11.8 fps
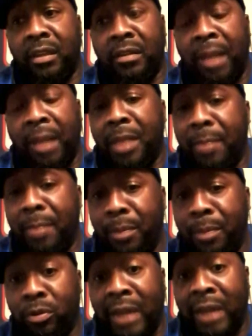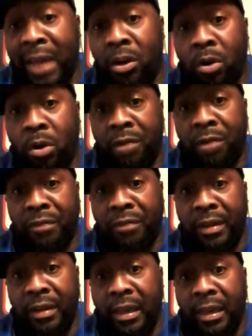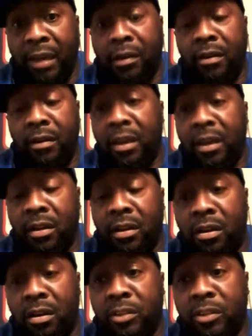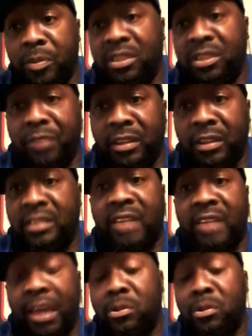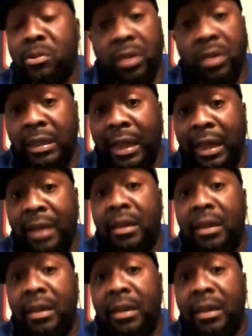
Not many people that I know of in here specifically say it was all Eli.